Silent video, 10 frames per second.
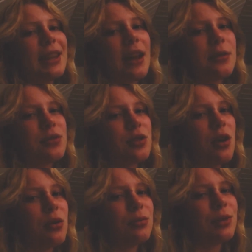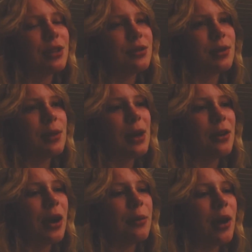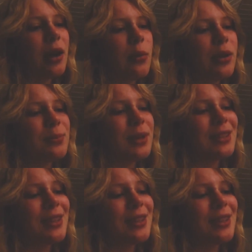now, so it doesn't really matter how long it was because